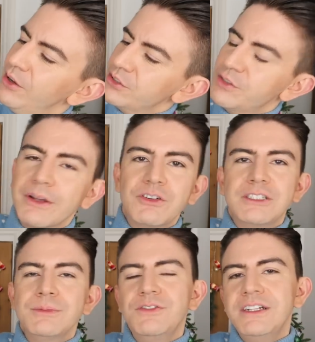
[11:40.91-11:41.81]
Lots of my
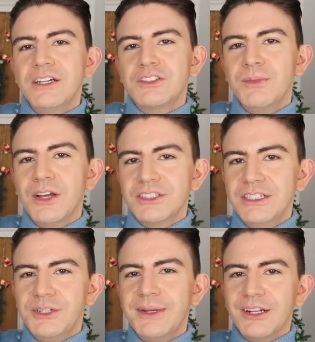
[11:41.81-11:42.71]
Christmas videos from last
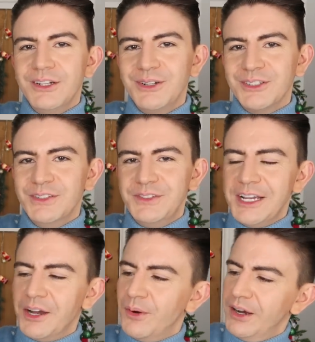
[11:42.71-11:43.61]
year do include lots of
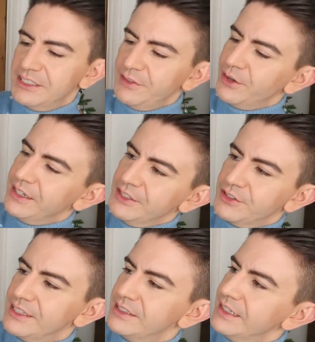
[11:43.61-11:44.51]
DIYs if you're
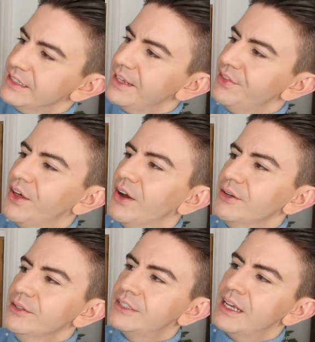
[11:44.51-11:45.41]
interested in
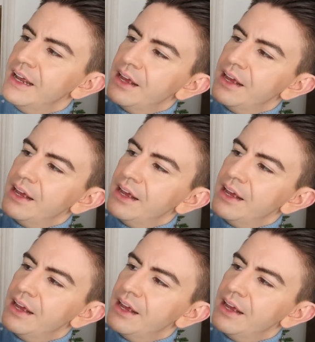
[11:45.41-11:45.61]
those.